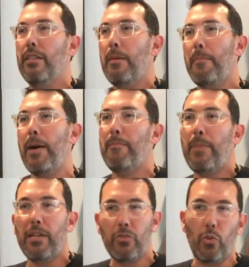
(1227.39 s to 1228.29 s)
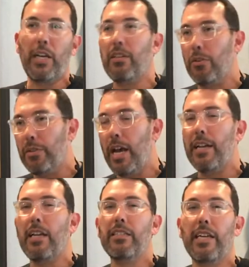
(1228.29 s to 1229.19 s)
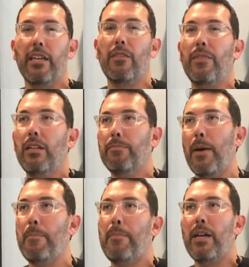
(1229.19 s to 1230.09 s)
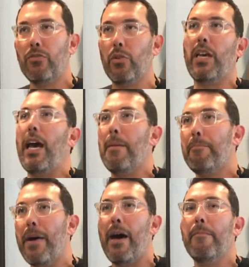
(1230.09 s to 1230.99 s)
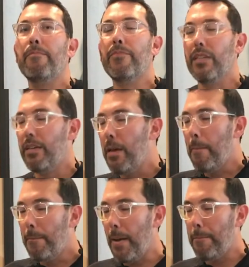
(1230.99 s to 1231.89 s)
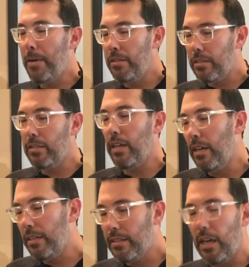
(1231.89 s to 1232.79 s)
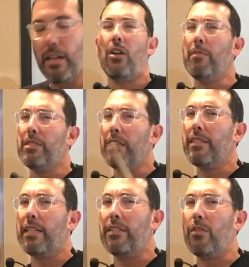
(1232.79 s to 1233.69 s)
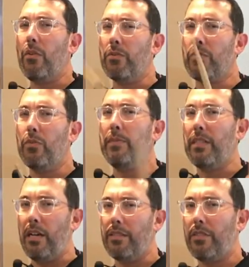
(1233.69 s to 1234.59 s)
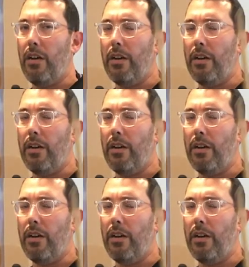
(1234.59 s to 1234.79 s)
Ba, ba, da. Now take out the fill. Ba, ba, da, ba. Ba, ba, da, da. It almost sounds like this old school Madonna song.